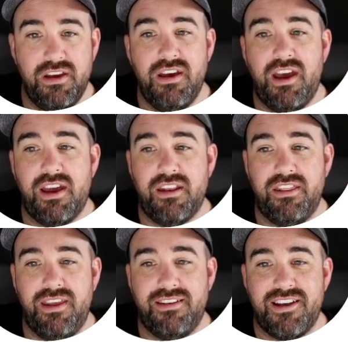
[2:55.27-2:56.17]
And
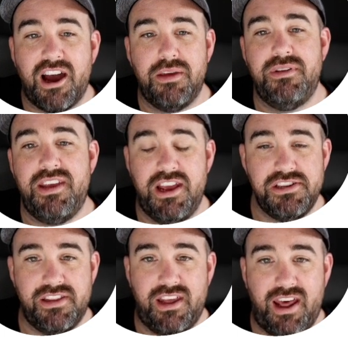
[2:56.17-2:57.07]
the documentation
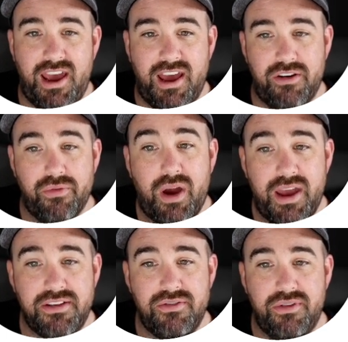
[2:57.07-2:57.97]
that I had to
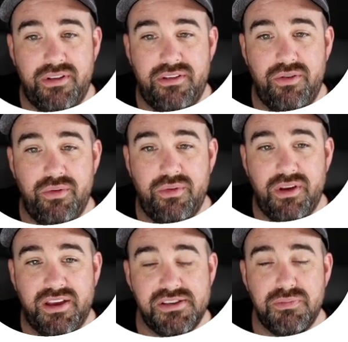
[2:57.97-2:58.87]
write to to
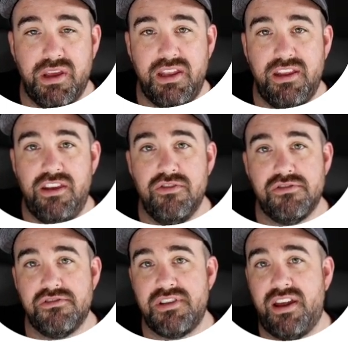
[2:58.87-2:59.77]
explain to
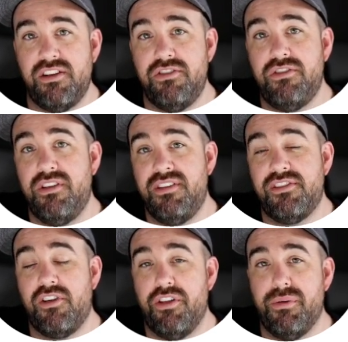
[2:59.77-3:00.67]
users how to
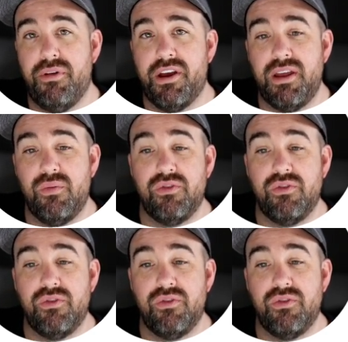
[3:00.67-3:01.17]
install the plugin was